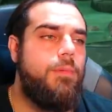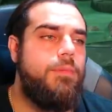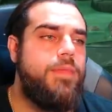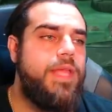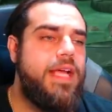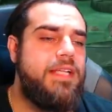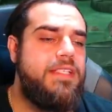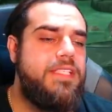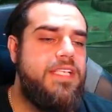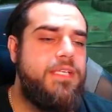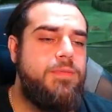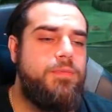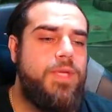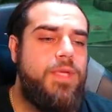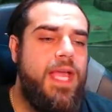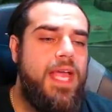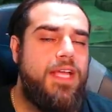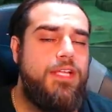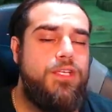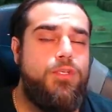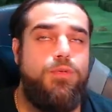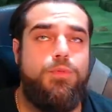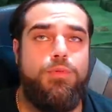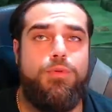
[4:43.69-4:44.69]
That team
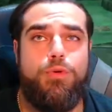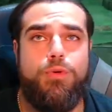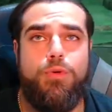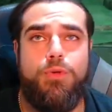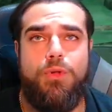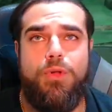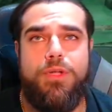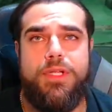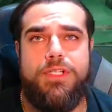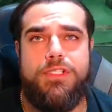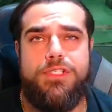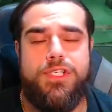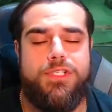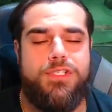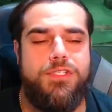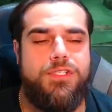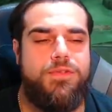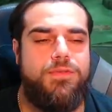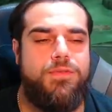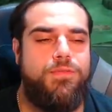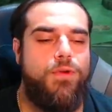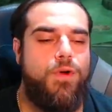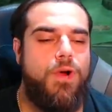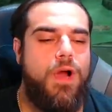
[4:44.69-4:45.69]
can do brutal. It
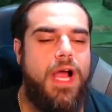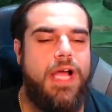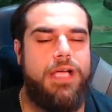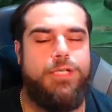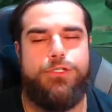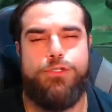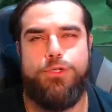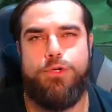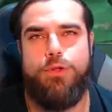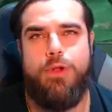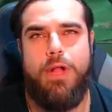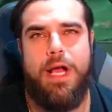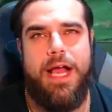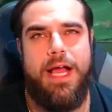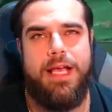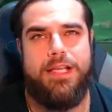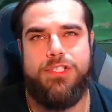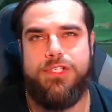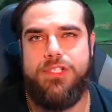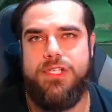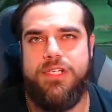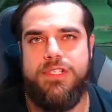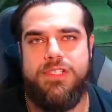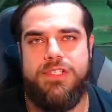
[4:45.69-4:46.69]
just, for Hydra
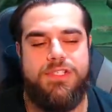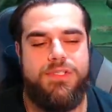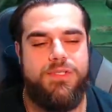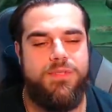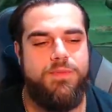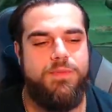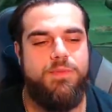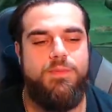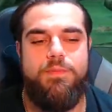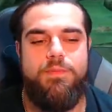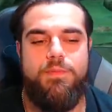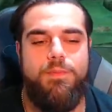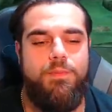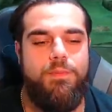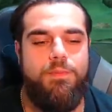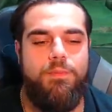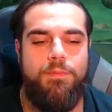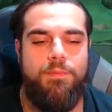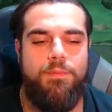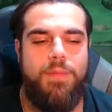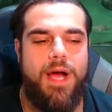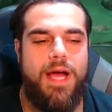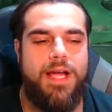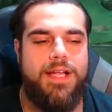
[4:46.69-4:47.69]
Clash,
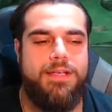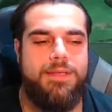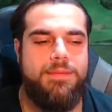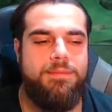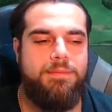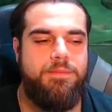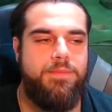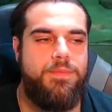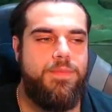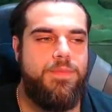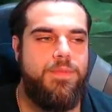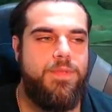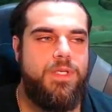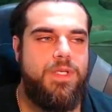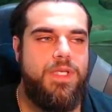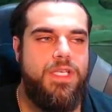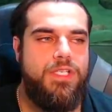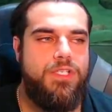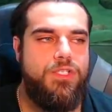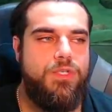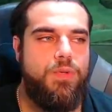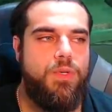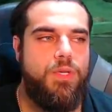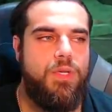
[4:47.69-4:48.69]
I
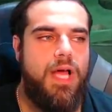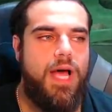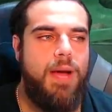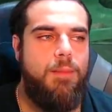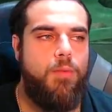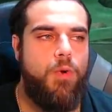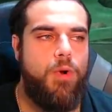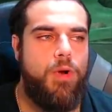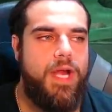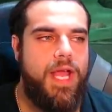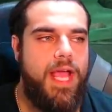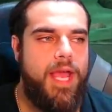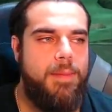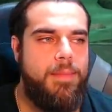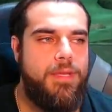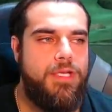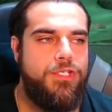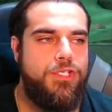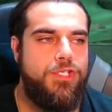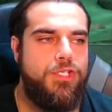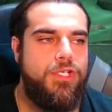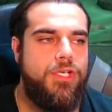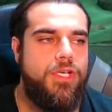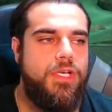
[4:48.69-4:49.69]
can do a lot more damage